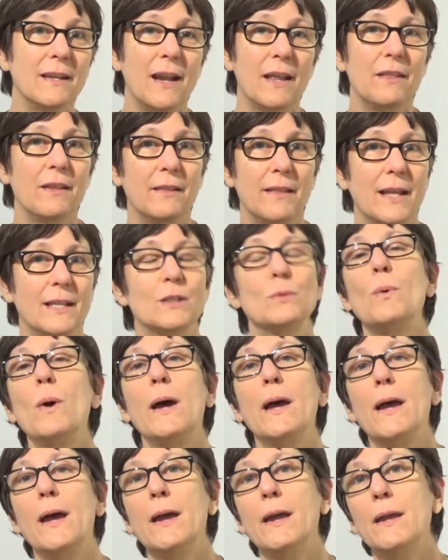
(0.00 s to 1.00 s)
and I think that's
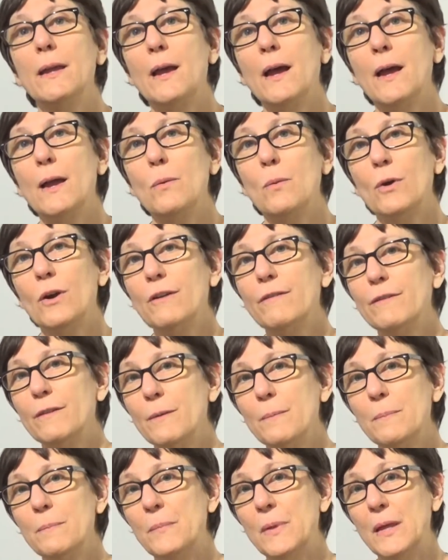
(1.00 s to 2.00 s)
why I work
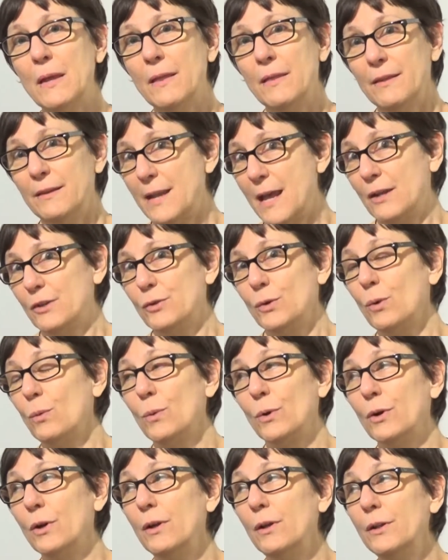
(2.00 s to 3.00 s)
from the natural
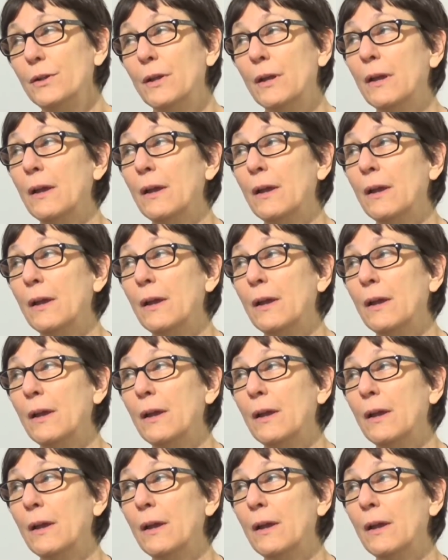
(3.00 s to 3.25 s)
world.